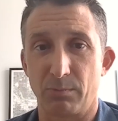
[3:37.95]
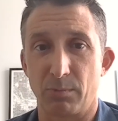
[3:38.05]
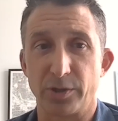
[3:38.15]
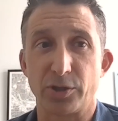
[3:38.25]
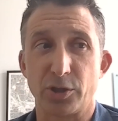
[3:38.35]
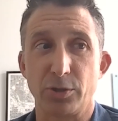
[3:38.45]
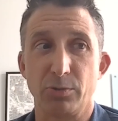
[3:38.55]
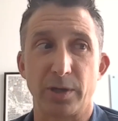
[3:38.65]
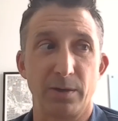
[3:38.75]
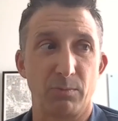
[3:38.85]
once
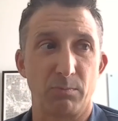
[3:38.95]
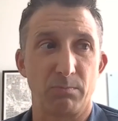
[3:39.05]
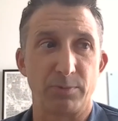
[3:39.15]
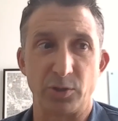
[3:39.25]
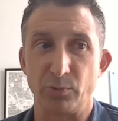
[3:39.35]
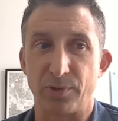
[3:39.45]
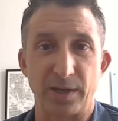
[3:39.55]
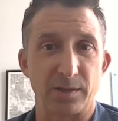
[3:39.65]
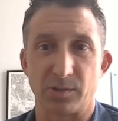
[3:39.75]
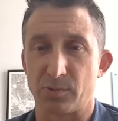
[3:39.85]
you can do
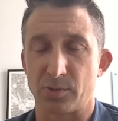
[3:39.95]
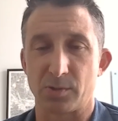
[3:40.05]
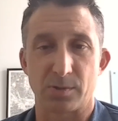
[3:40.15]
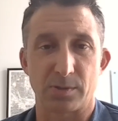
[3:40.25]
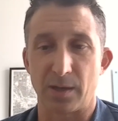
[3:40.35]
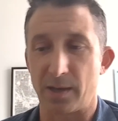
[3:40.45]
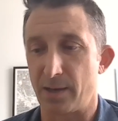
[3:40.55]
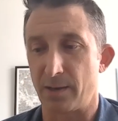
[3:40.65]
things